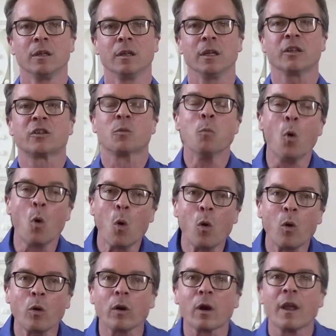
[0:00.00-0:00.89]
It's
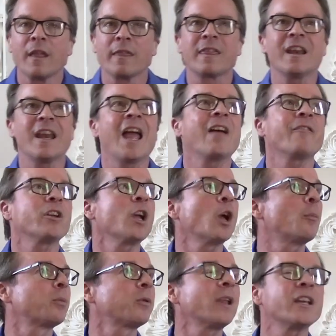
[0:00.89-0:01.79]
more than having
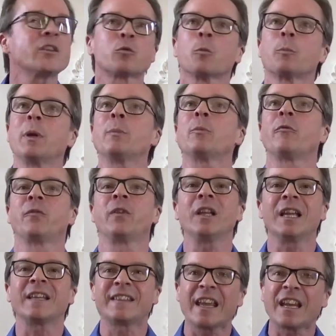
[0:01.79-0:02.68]
a place where people
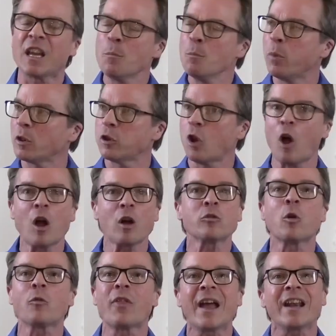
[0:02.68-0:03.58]
feel like they can
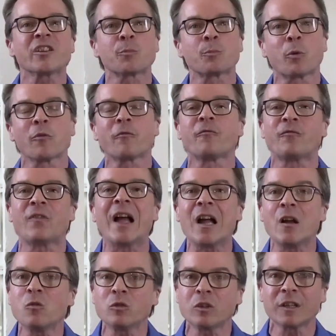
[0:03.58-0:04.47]
belong, though that is
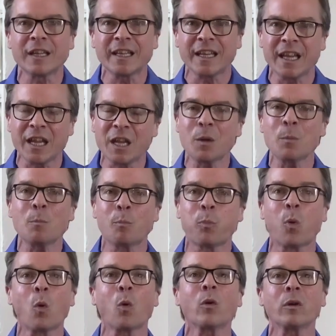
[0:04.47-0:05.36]
profoundly
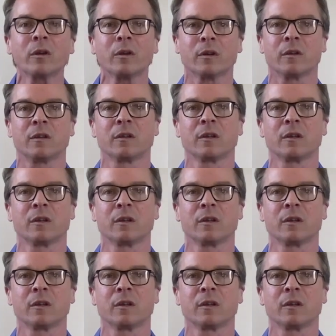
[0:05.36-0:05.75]
important.